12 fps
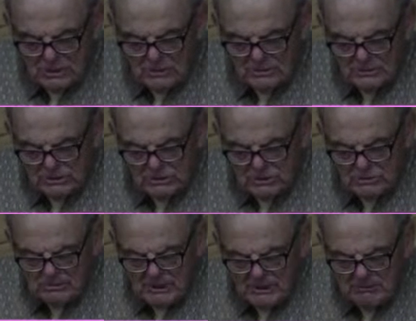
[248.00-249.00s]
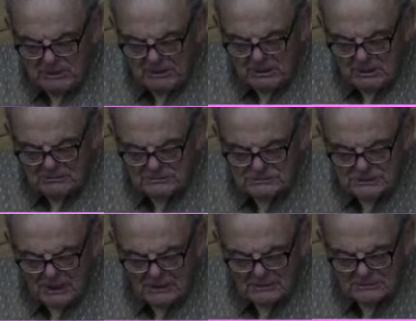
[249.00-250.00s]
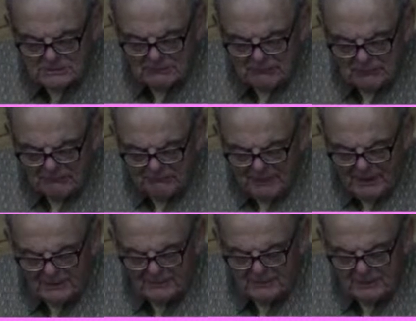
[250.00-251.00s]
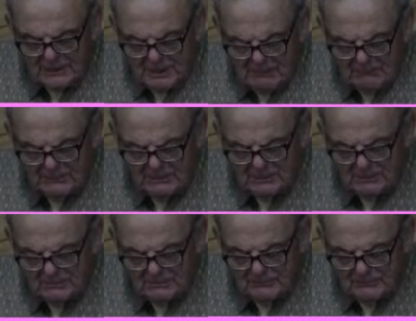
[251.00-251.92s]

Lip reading: so that you may become sons of your Father in heaven,